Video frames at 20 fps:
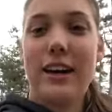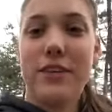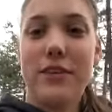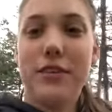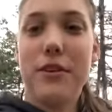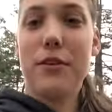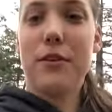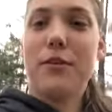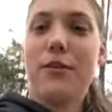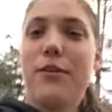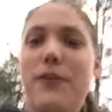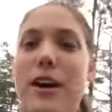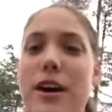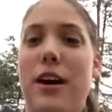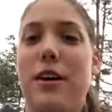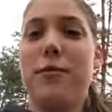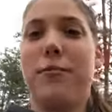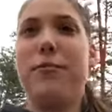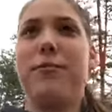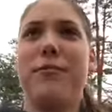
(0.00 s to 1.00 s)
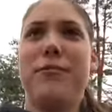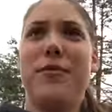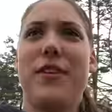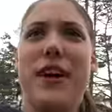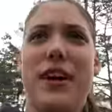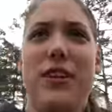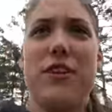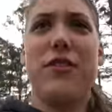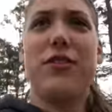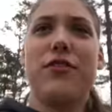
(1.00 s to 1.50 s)
So
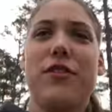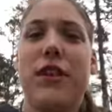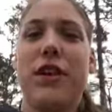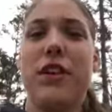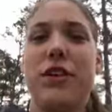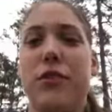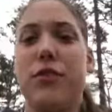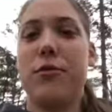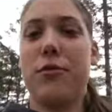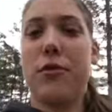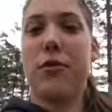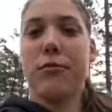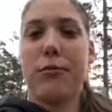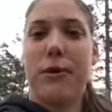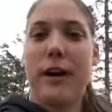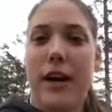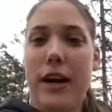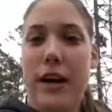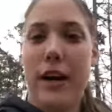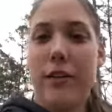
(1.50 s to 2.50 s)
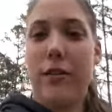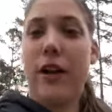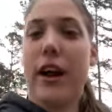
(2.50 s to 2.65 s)
I just finished with my